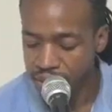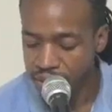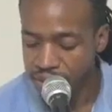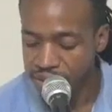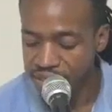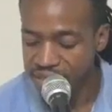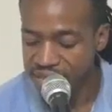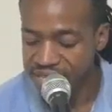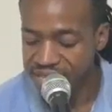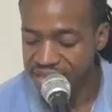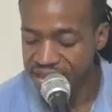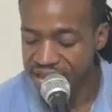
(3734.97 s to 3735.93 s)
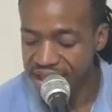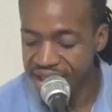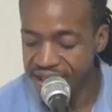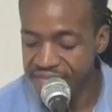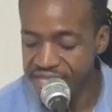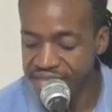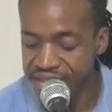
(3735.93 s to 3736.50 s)
so that they have
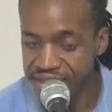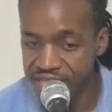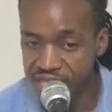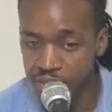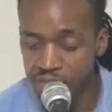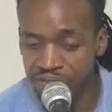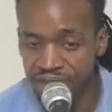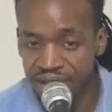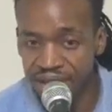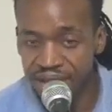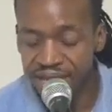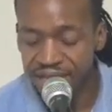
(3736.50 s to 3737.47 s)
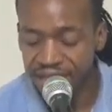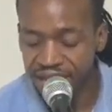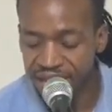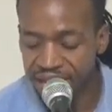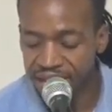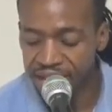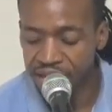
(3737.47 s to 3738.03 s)
the chance to provide the
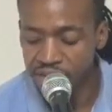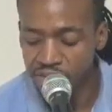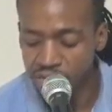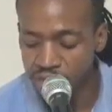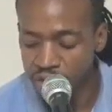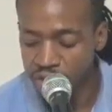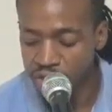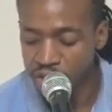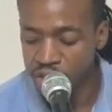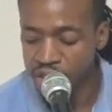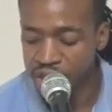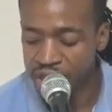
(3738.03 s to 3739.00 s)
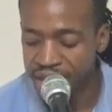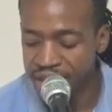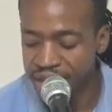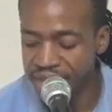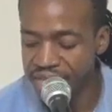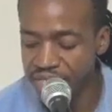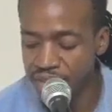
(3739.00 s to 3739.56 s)
kind of structured
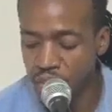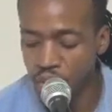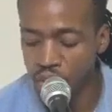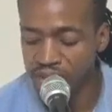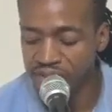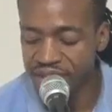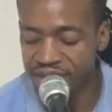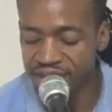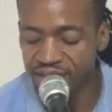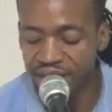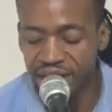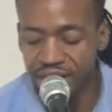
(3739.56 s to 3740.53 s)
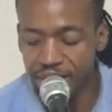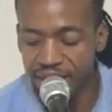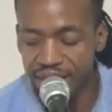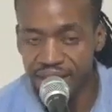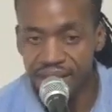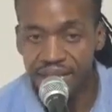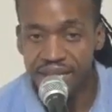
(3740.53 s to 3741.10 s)
and supportive environment
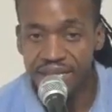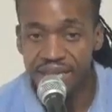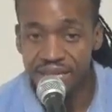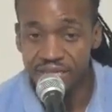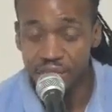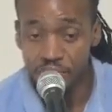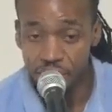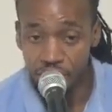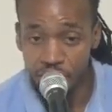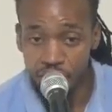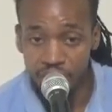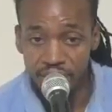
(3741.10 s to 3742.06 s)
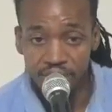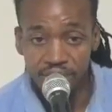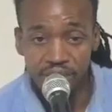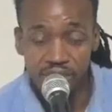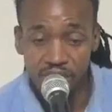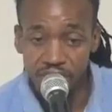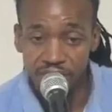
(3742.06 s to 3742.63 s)
that their children
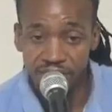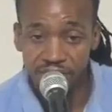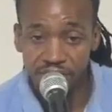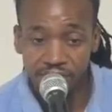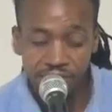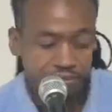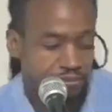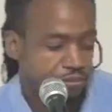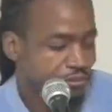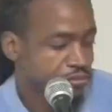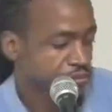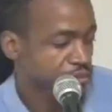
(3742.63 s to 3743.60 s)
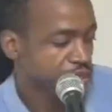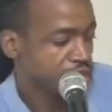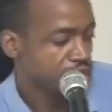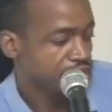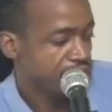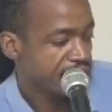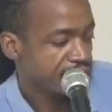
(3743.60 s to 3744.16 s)
deserve.
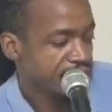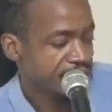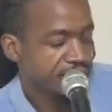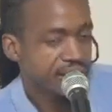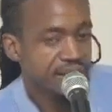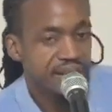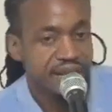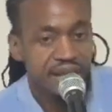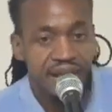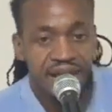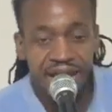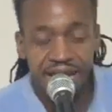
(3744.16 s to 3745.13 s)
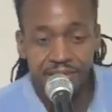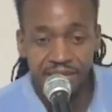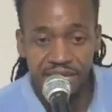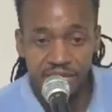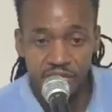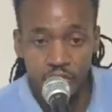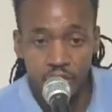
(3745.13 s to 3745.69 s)
And God
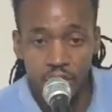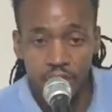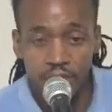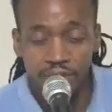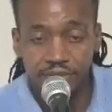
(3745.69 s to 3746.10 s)
bless you all.